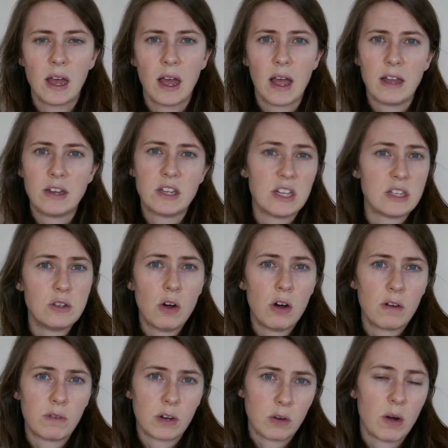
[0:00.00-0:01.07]
It's
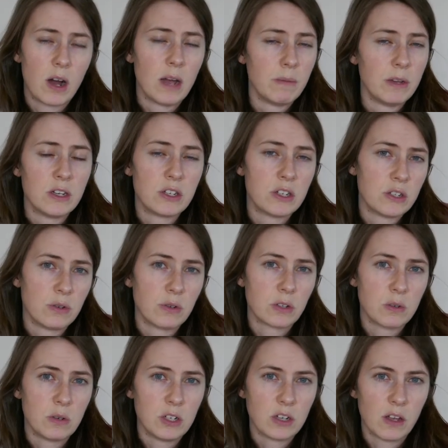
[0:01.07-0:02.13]
not a requirement to talk
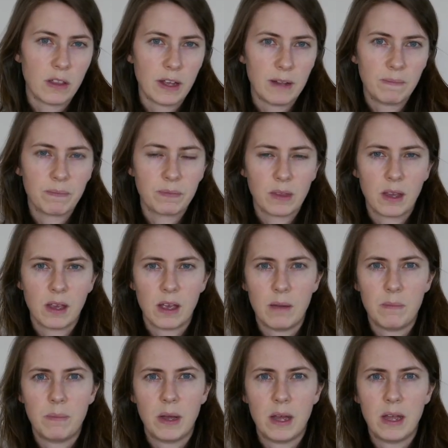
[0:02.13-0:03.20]
to each other,
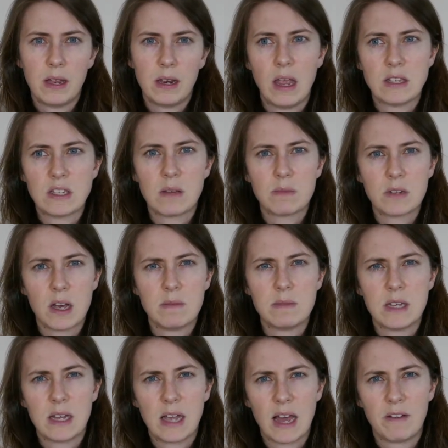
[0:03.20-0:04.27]
but sometimes
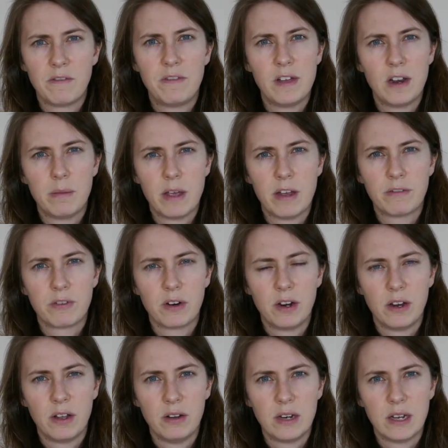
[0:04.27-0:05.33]
it can feel a bit front
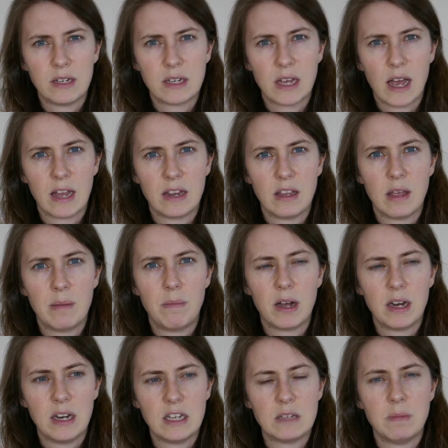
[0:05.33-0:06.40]
loaded and there
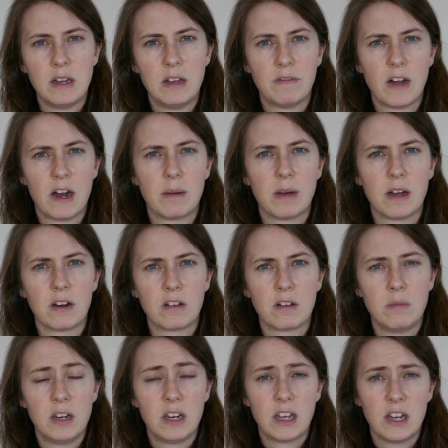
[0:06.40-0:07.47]
might need to be a fair amount of
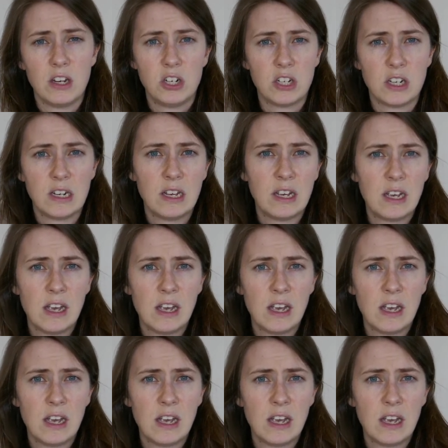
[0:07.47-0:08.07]
communication.